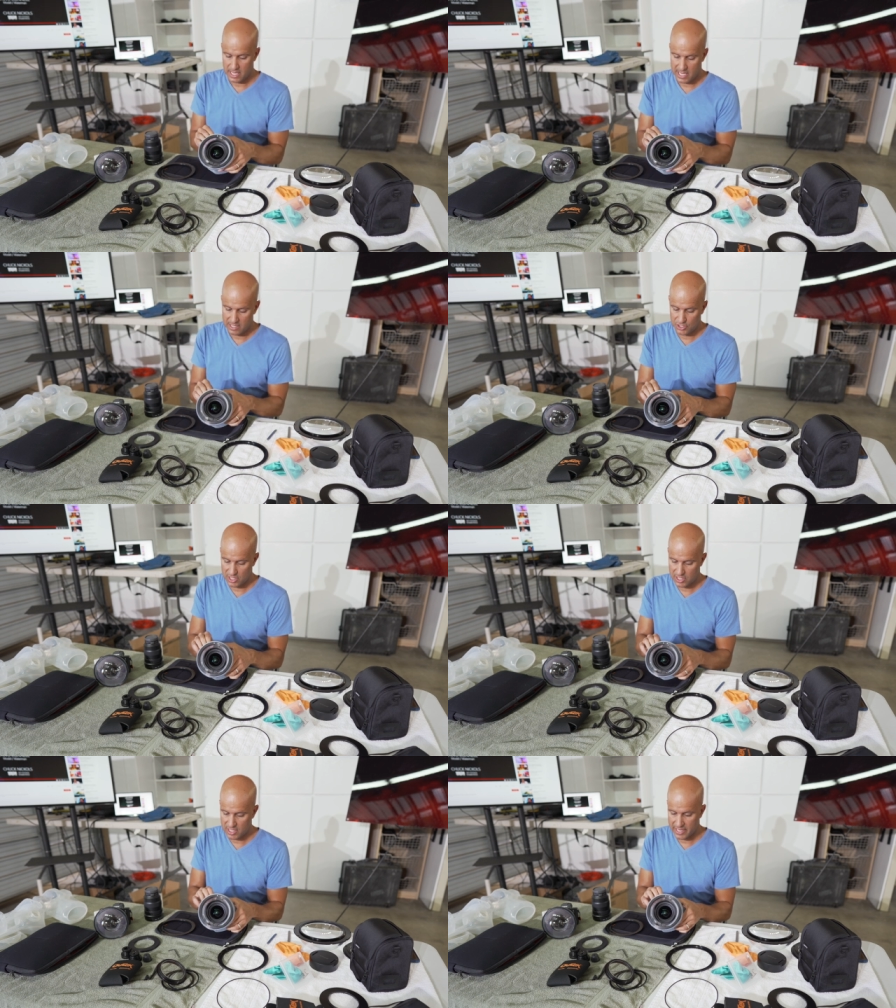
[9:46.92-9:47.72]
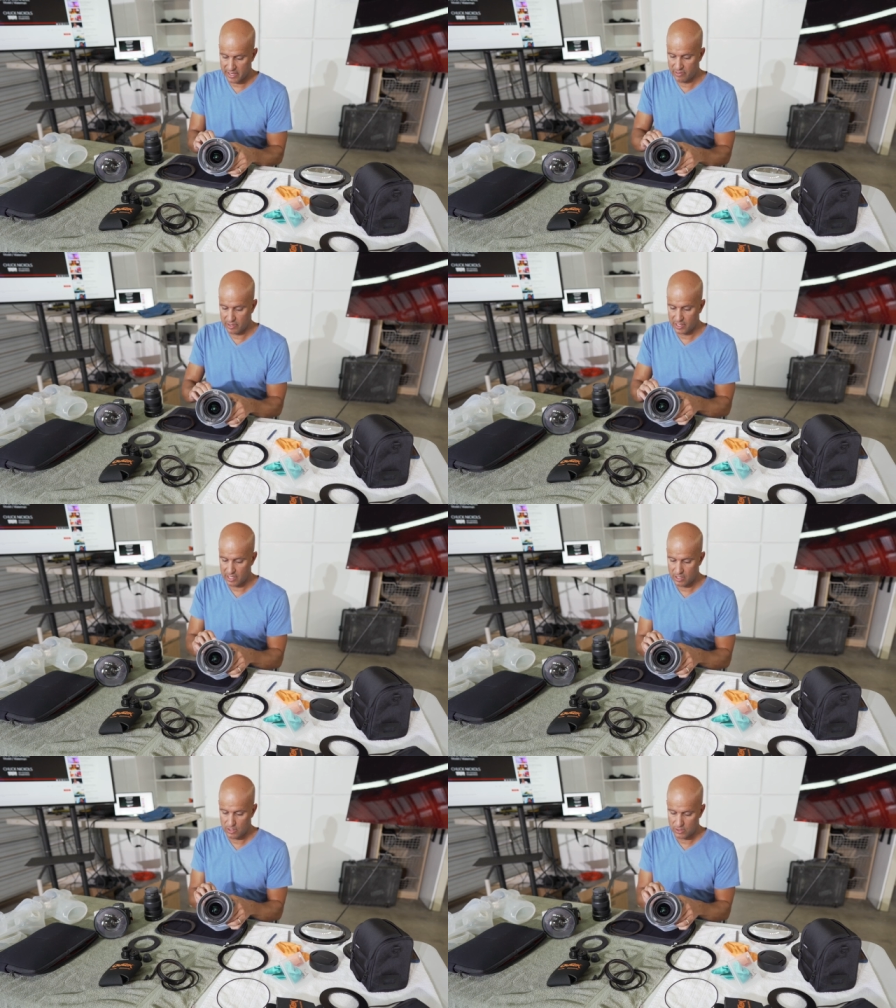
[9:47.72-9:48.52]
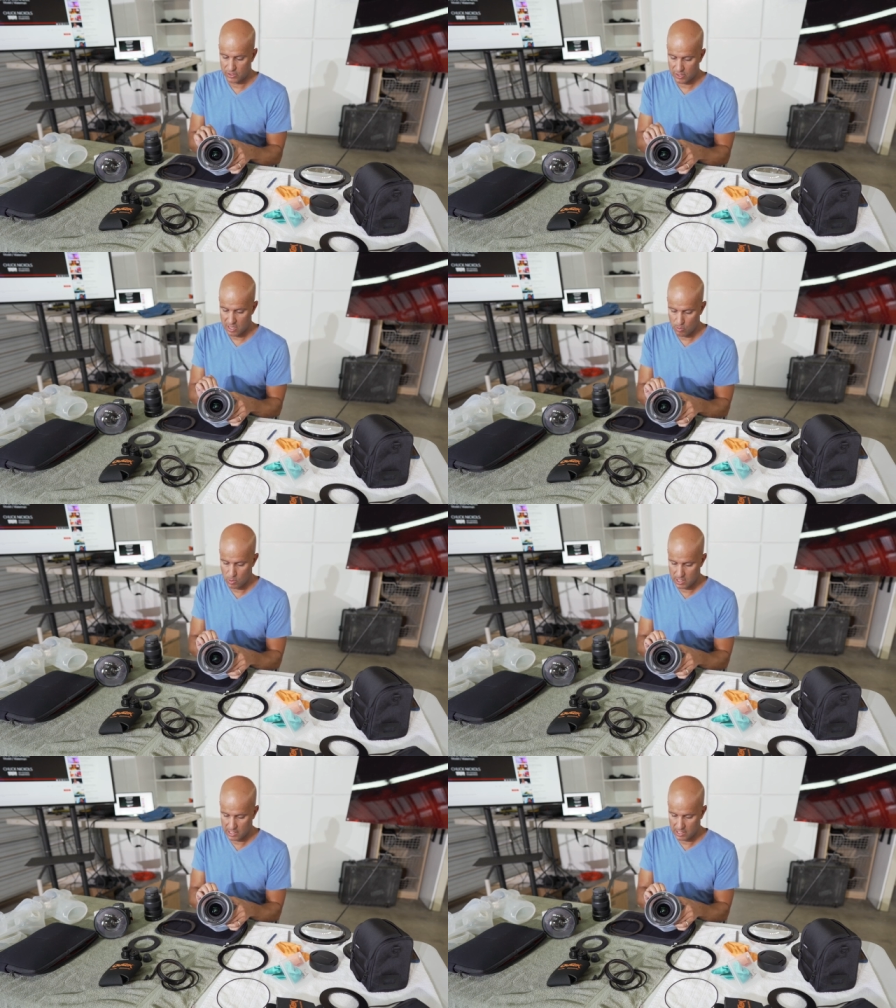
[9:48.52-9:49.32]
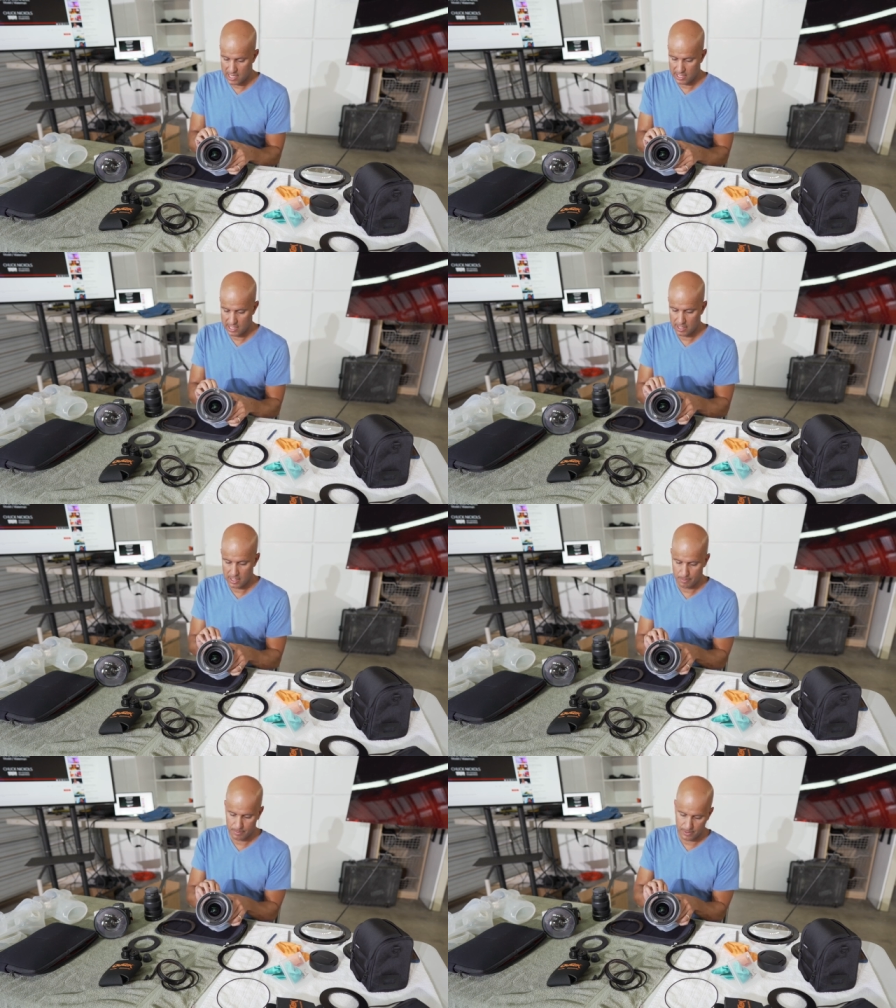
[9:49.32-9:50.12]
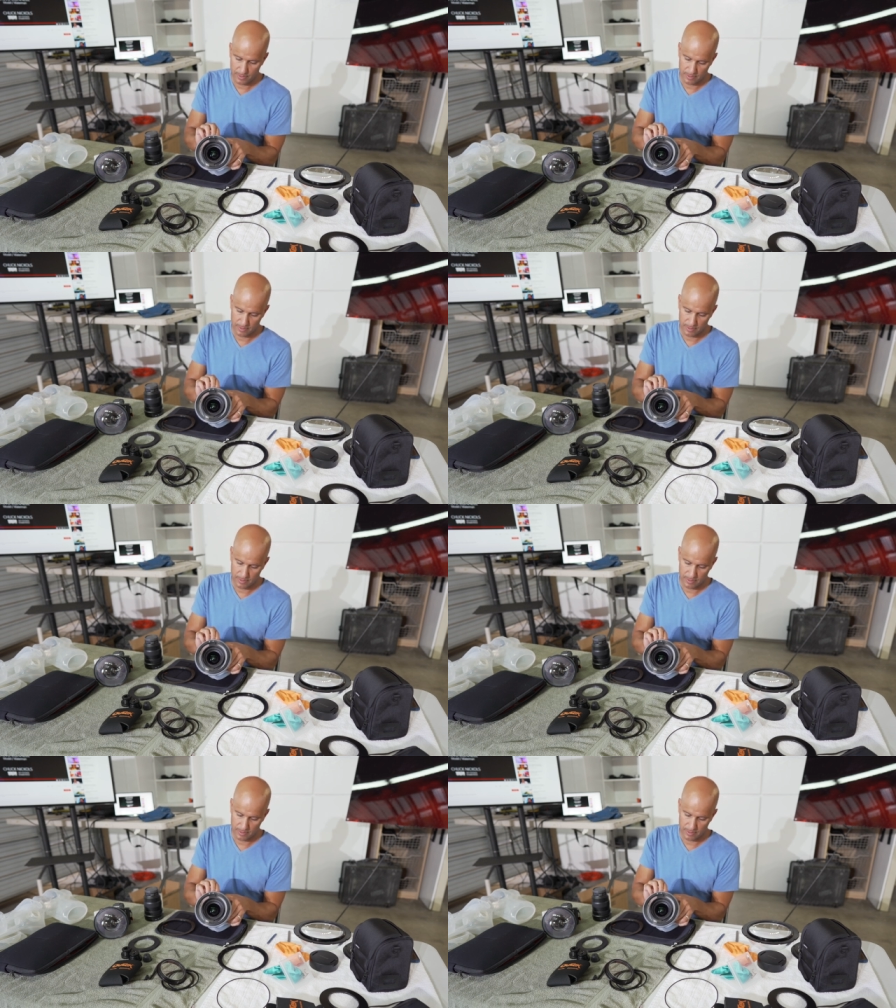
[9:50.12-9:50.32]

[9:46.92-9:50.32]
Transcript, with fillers: And just like everything else, I want to line it up